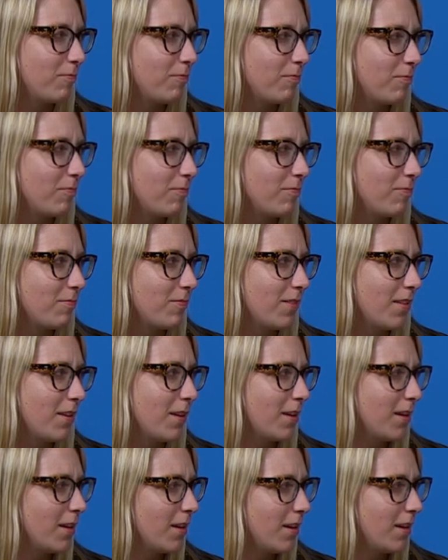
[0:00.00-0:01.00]

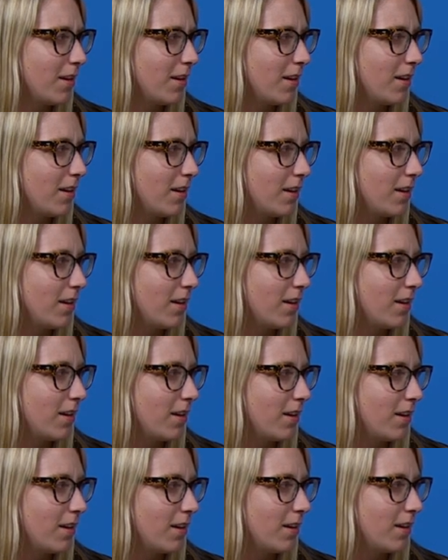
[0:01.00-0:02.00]

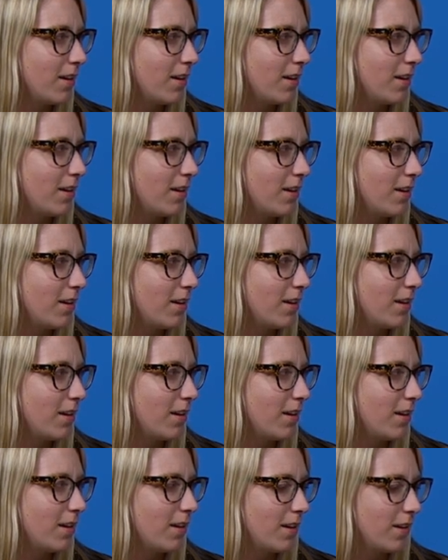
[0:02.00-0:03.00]

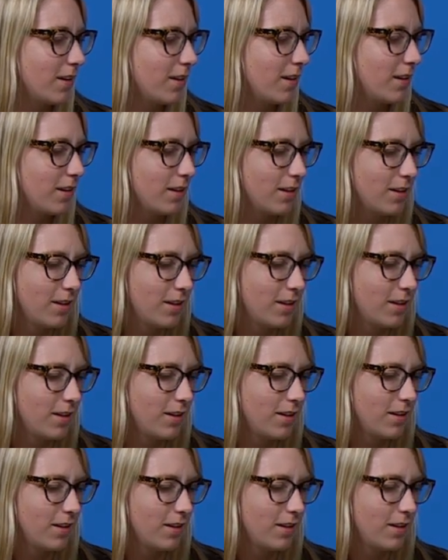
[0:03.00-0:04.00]

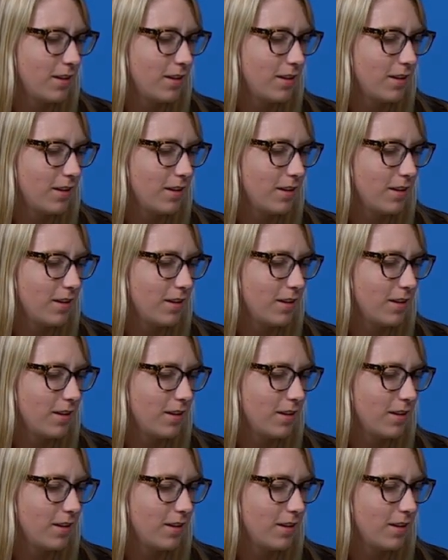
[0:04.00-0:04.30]
The person shown says nothing.